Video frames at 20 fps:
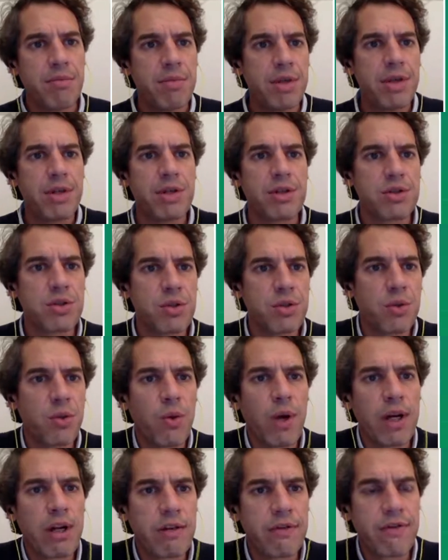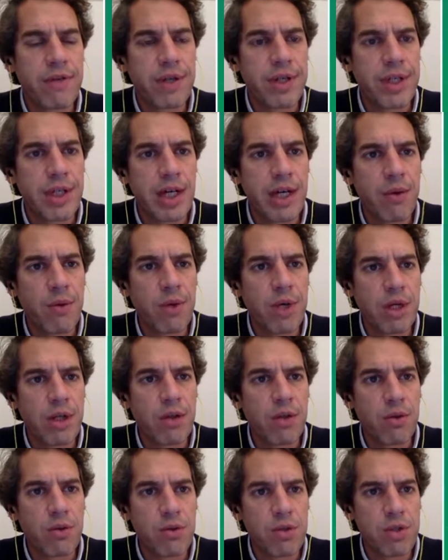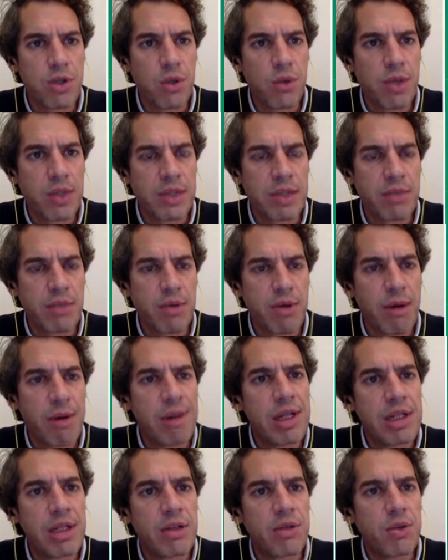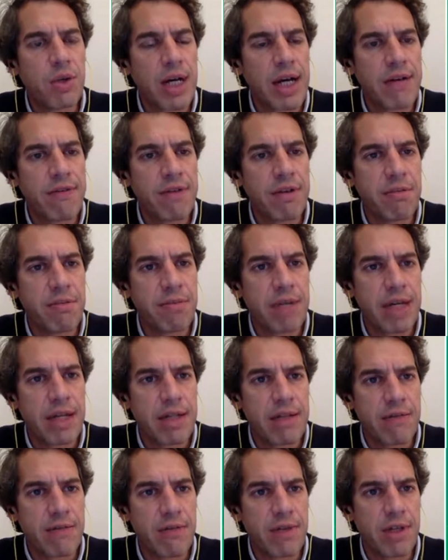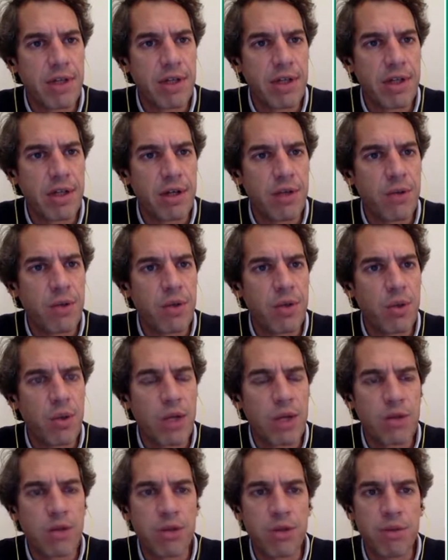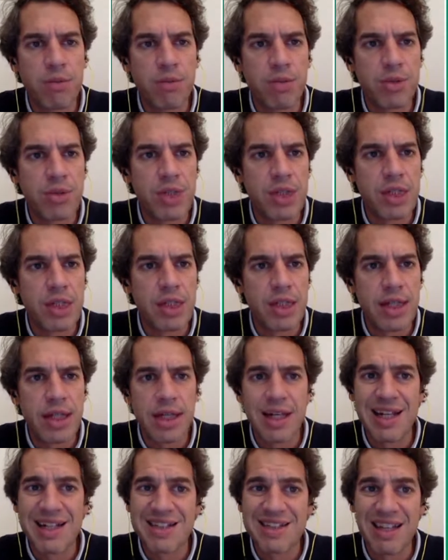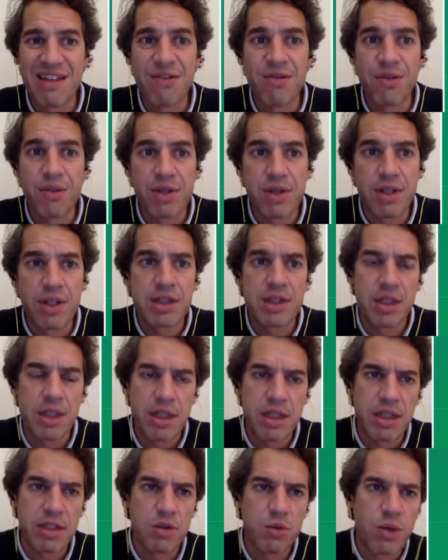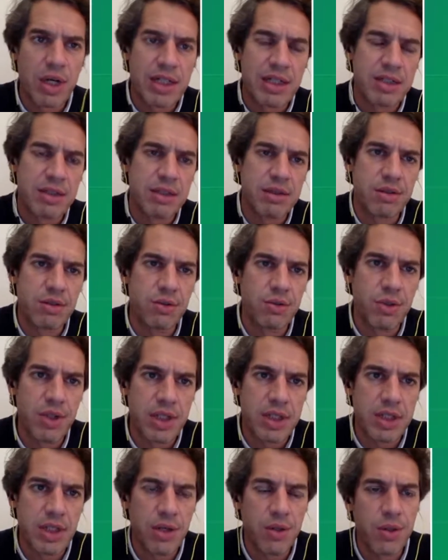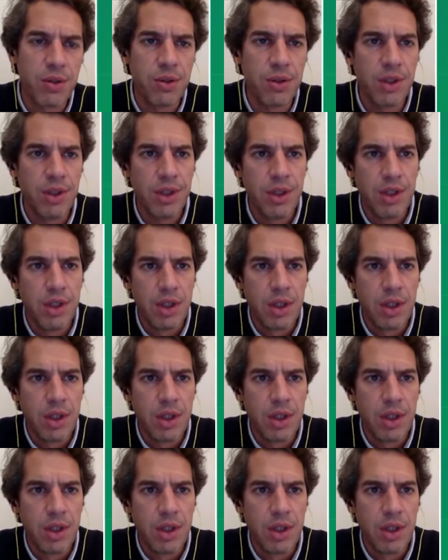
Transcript: because one of uh, our conclusion was the probability to have impact uh, with quantum computing in the less than three years. This was two years ago,